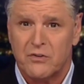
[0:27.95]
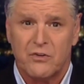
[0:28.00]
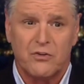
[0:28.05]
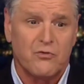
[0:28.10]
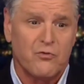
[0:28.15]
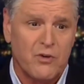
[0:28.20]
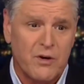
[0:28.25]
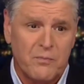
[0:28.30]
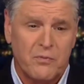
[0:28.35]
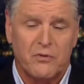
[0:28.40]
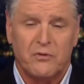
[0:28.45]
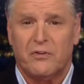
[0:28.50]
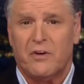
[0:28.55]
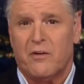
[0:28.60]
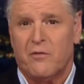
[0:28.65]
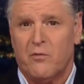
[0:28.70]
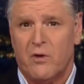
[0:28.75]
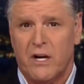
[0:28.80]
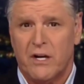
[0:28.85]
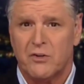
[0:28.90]
the
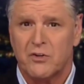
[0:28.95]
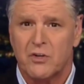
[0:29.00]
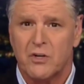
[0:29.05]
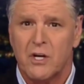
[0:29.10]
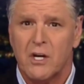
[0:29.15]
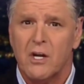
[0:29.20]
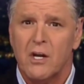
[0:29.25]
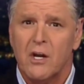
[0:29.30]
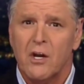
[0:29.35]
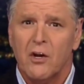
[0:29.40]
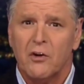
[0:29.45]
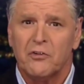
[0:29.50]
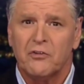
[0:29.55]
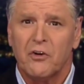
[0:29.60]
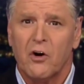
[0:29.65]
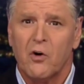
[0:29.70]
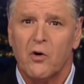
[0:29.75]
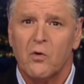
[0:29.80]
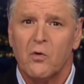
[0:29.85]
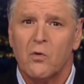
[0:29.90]
3% range.
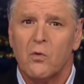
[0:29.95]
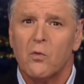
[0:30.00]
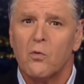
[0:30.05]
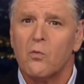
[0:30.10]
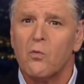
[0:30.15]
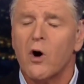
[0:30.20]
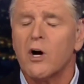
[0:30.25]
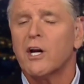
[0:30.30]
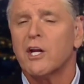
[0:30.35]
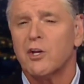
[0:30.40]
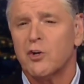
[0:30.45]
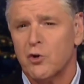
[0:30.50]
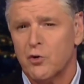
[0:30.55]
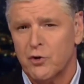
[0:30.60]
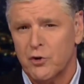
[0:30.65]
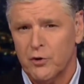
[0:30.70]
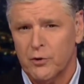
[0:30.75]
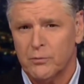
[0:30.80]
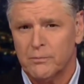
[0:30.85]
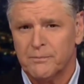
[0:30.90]
So what can you
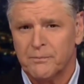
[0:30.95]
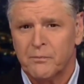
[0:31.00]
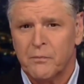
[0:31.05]
do?